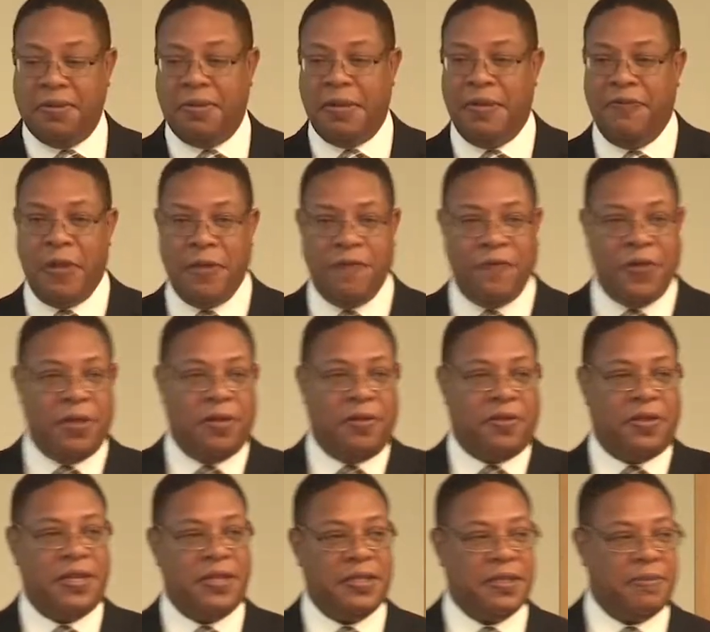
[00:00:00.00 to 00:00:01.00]
reveal
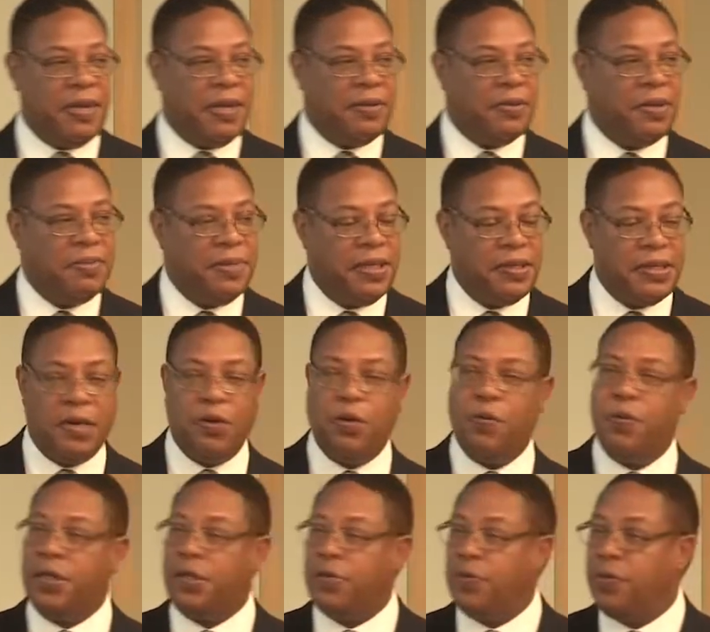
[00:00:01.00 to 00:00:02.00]
things about them that they
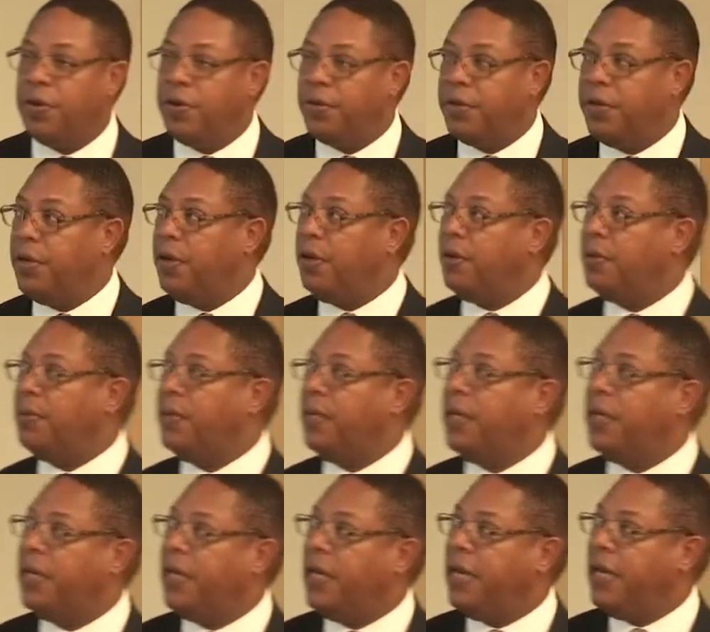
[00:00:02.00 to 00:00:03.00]
don't want the world to know.
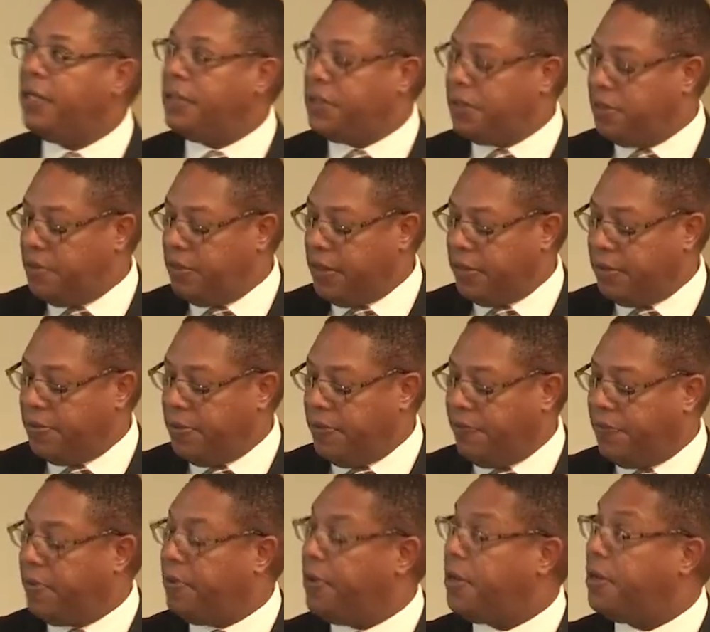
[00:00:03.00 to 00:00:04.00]
And so you have to be
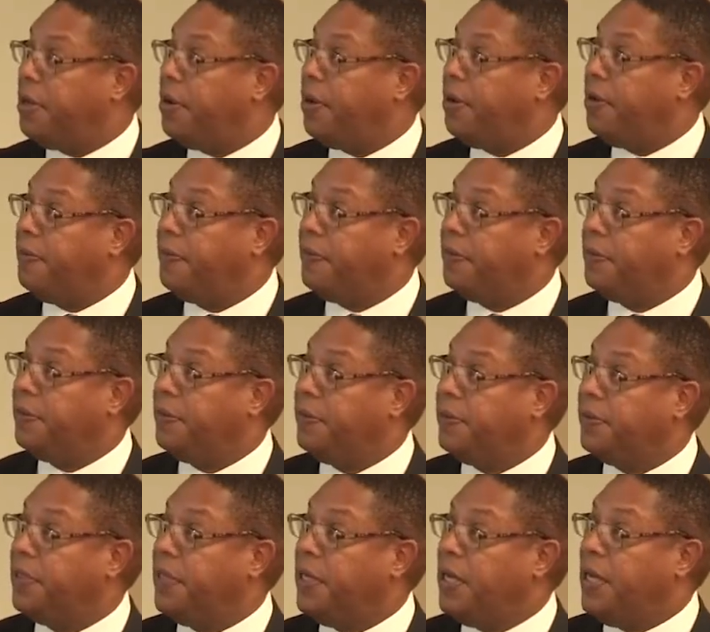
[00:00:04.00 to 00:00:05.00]
very careful,
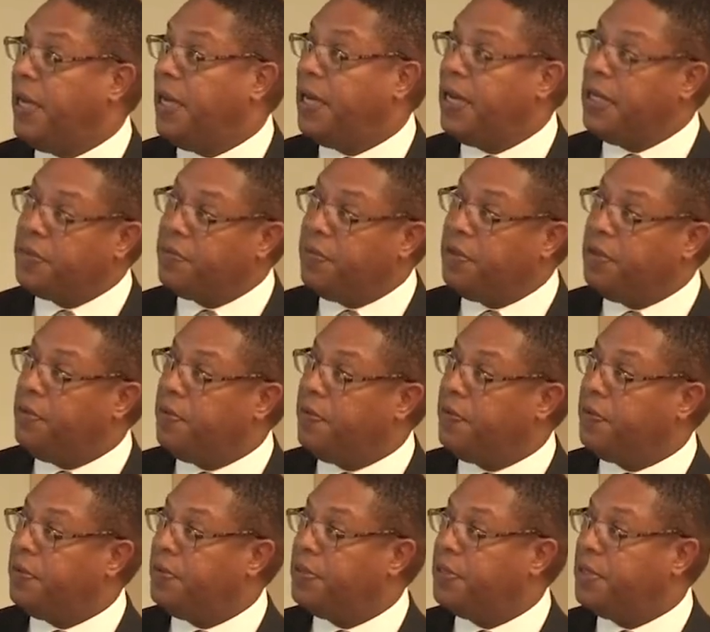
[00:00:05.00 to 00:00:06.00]
and that's what
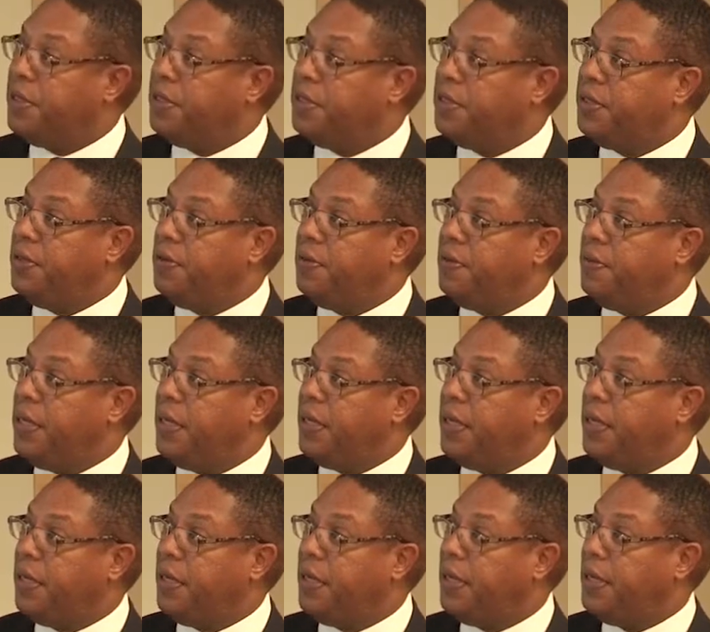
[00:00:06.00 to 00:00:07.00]
universities do.
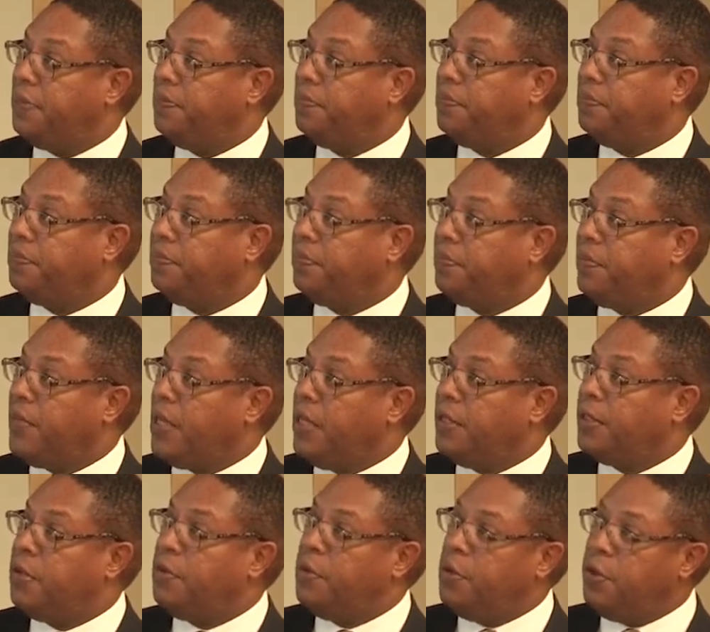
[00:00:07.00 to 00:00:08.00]

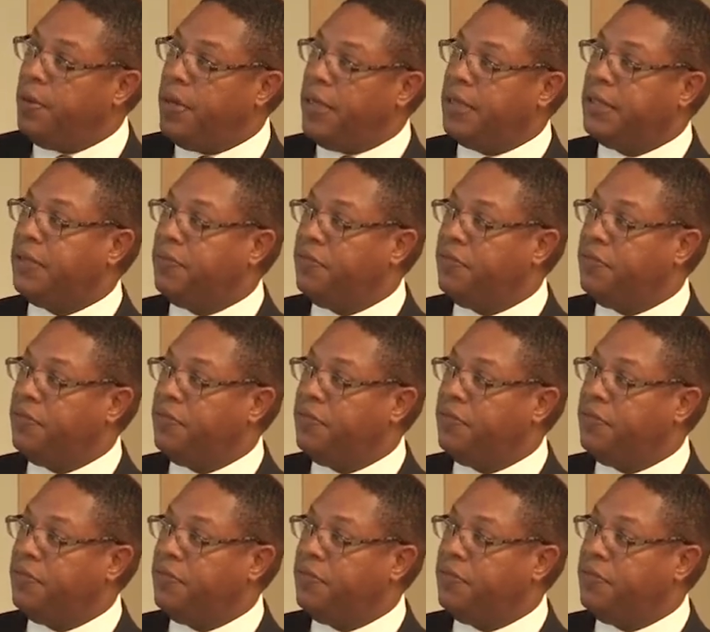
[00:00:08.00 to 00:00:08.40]
So you as the